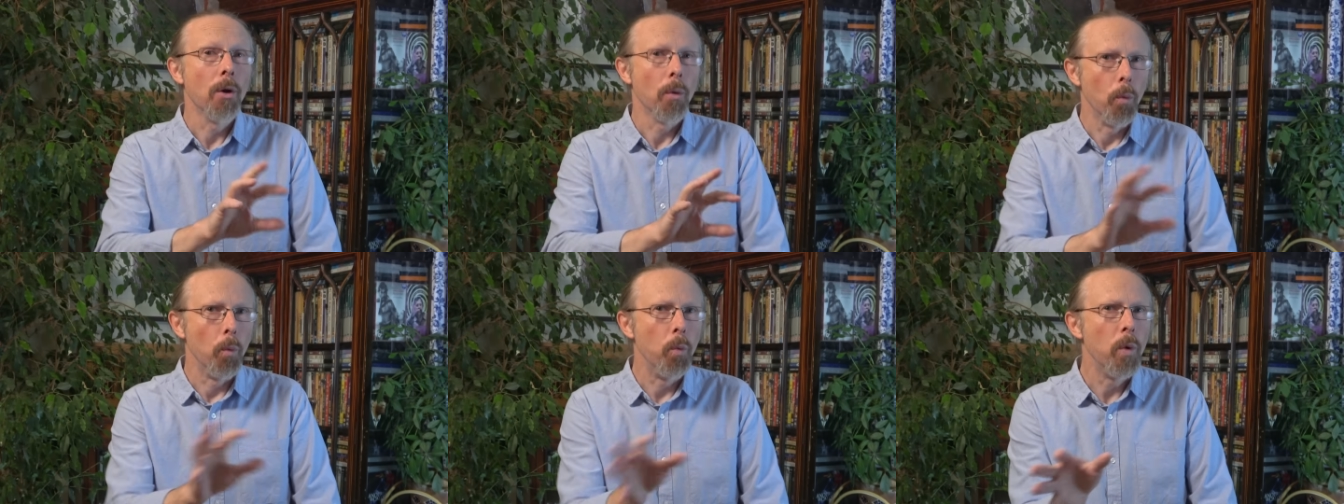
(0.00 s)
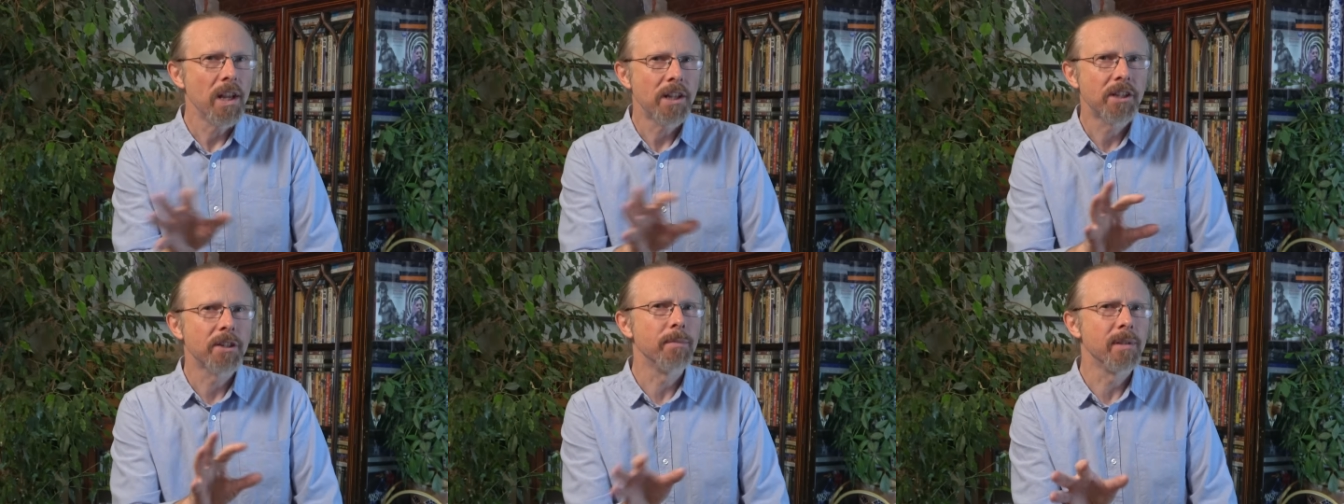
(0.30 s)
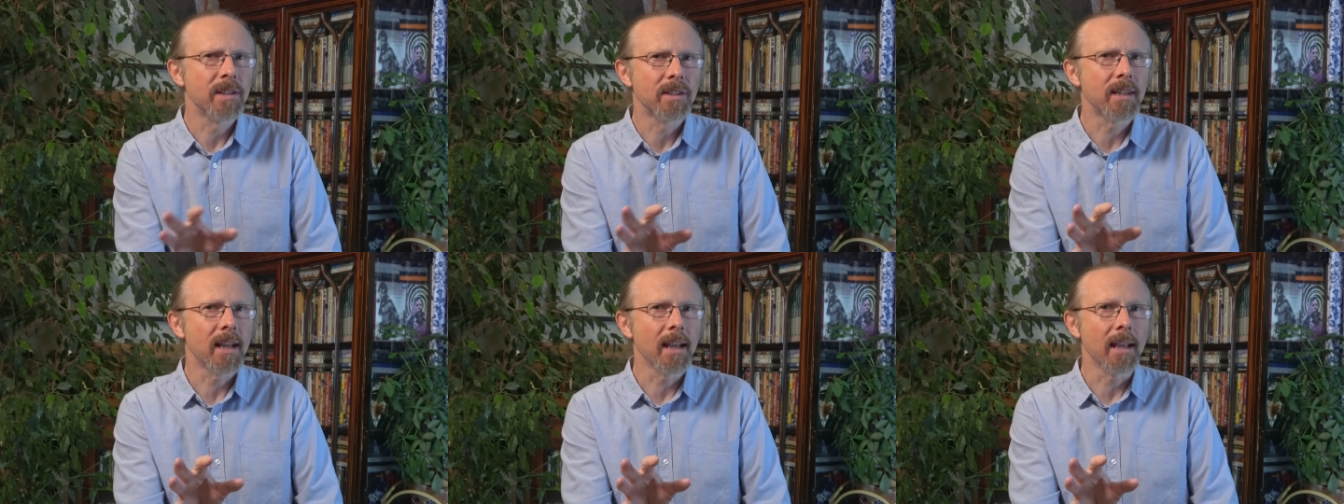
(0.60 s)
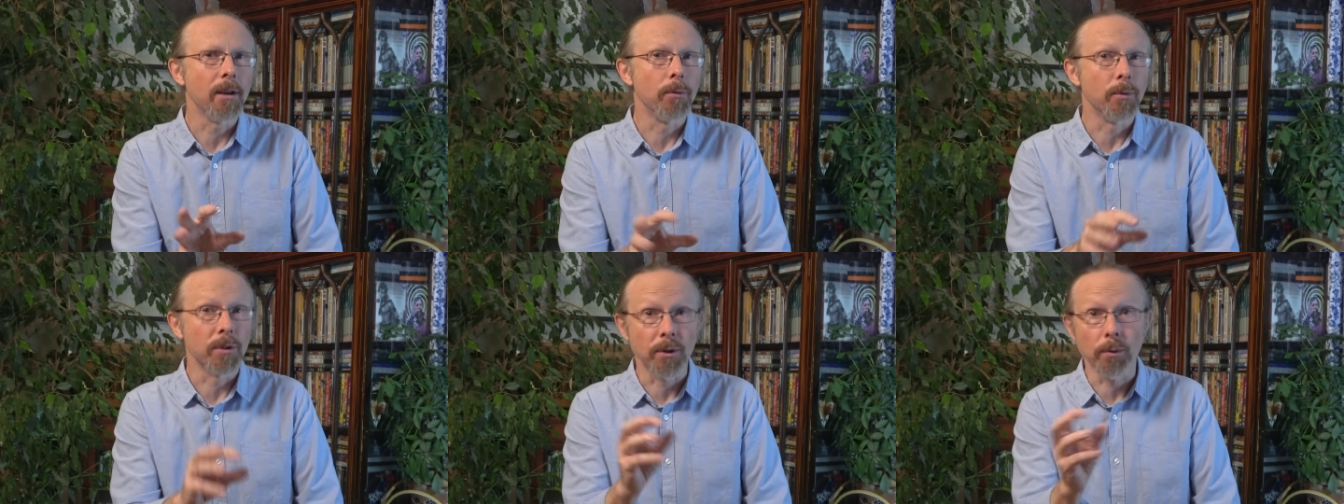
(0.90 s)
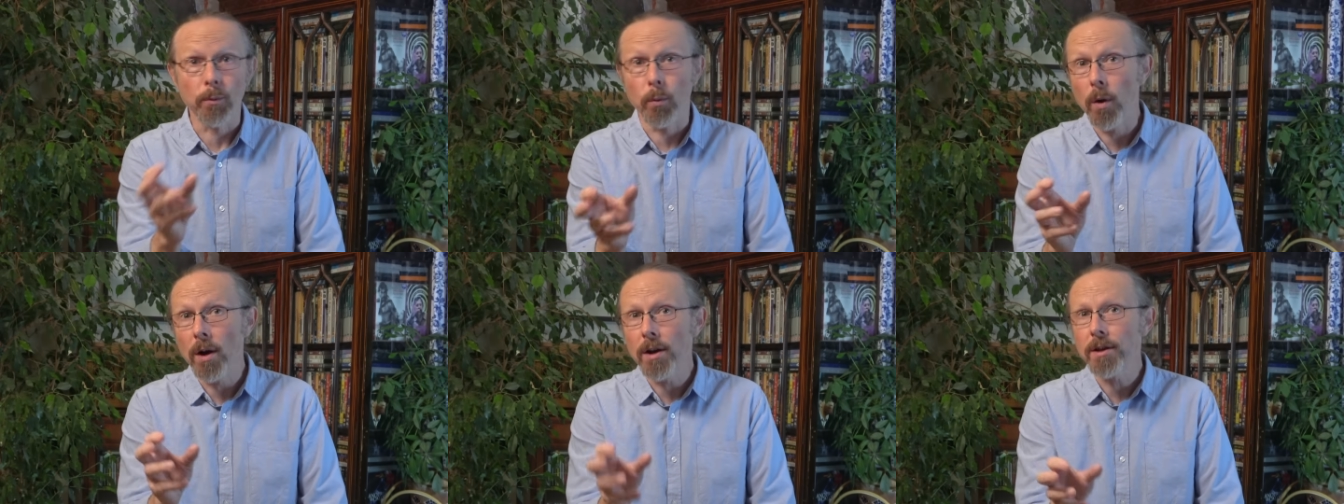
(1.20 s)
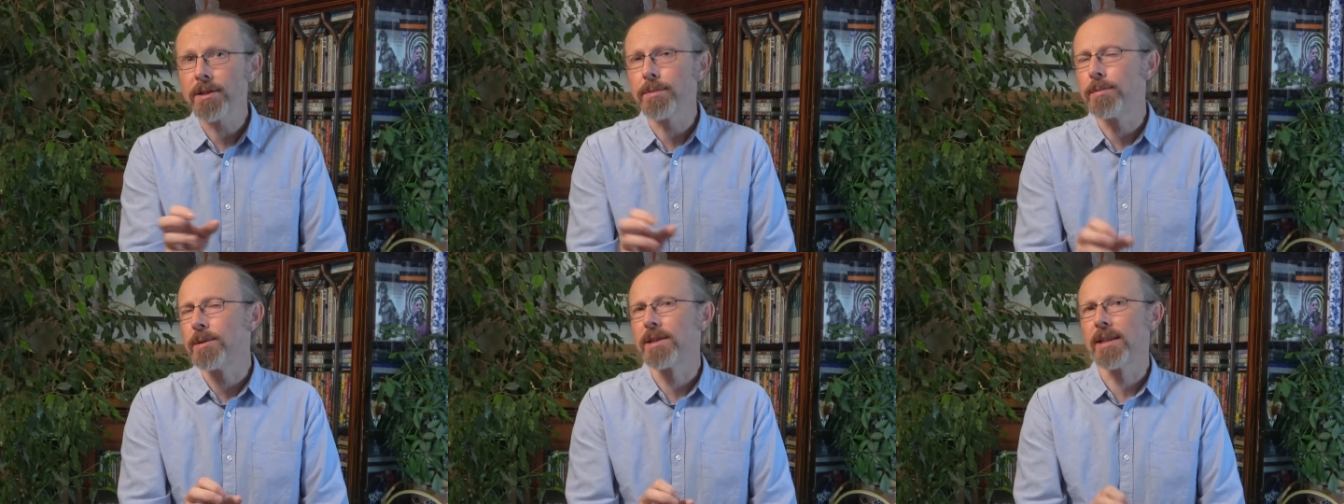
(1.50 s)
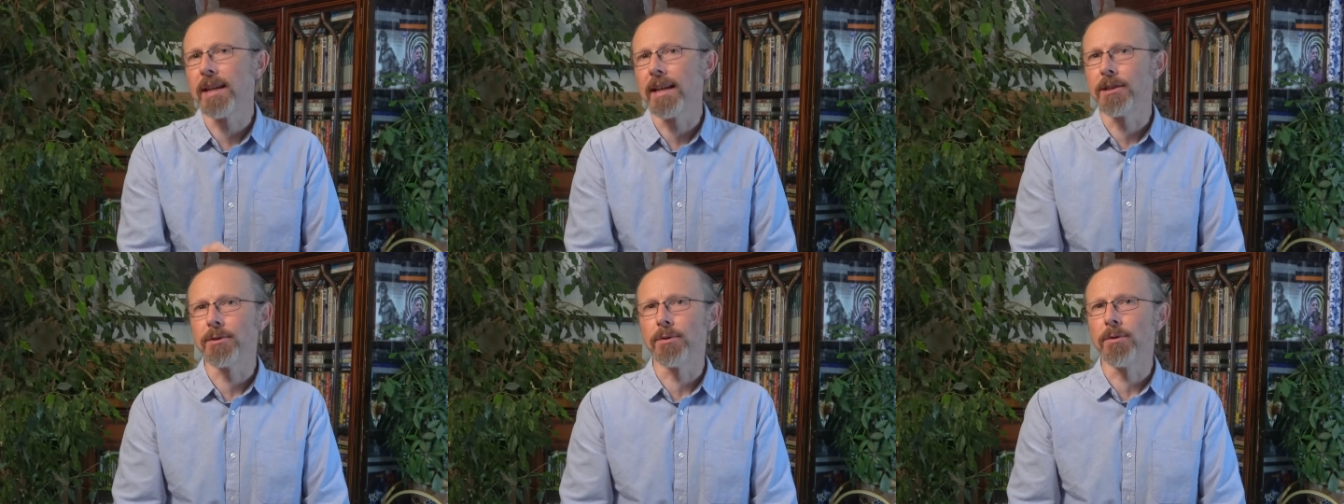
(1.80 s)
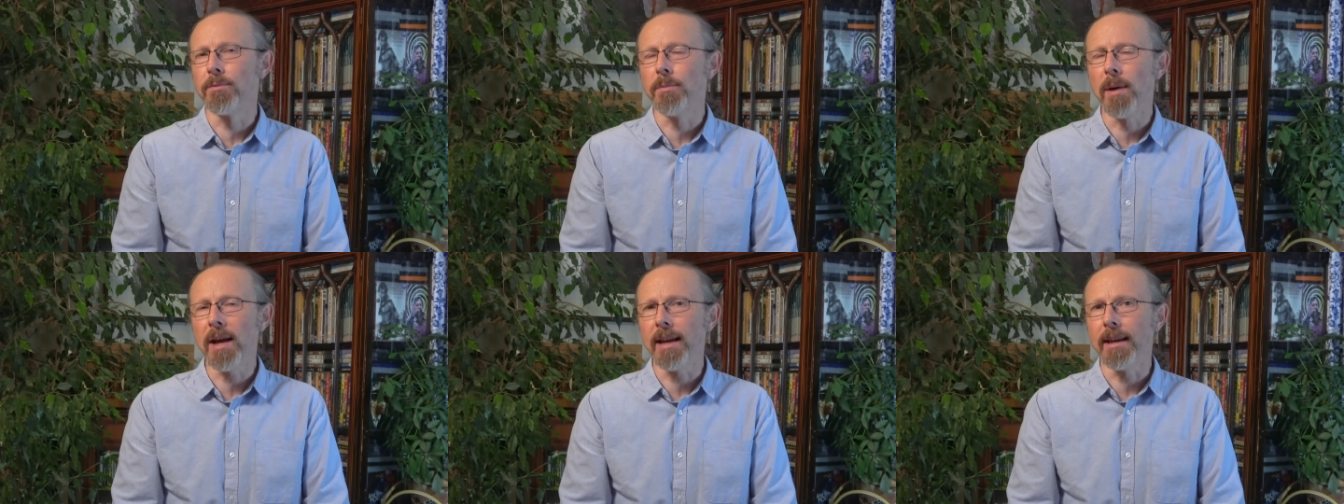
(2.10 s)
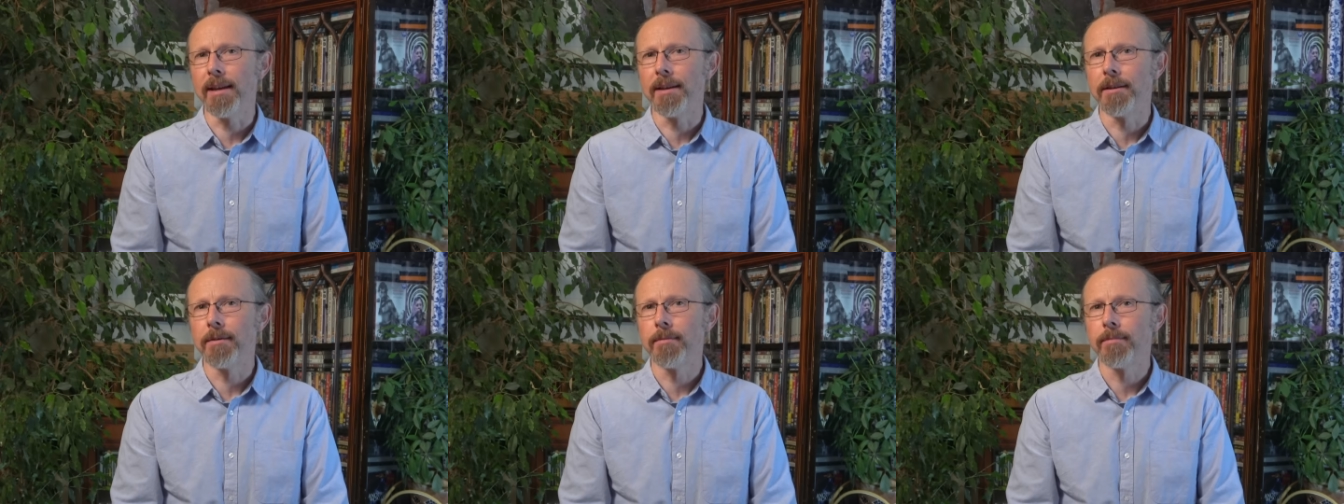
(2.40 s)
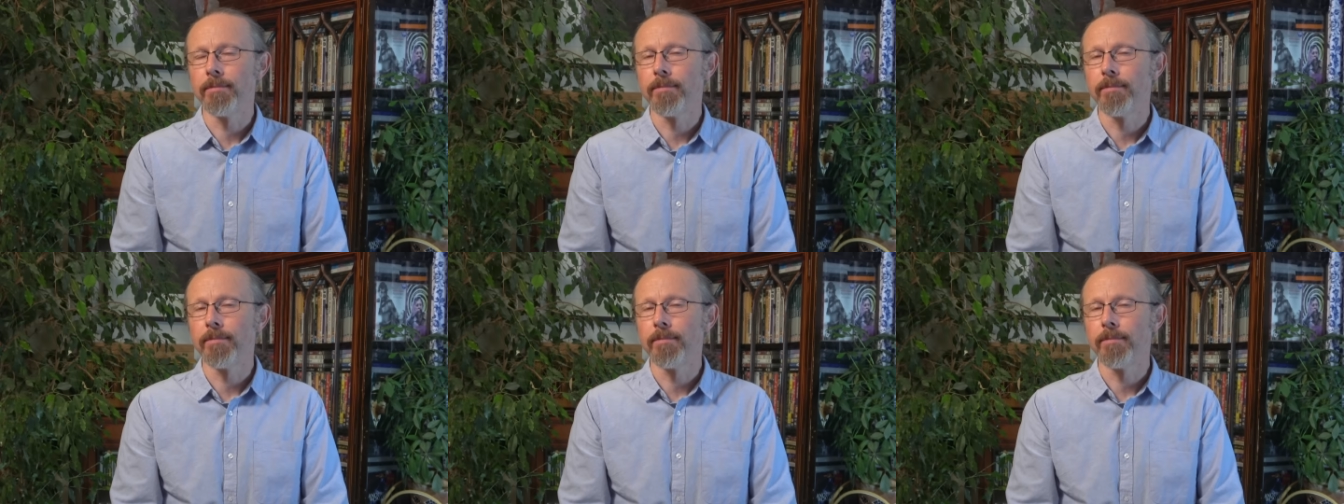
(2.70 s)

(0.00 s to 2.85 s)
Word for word: which mistake was the worst mistake to have made.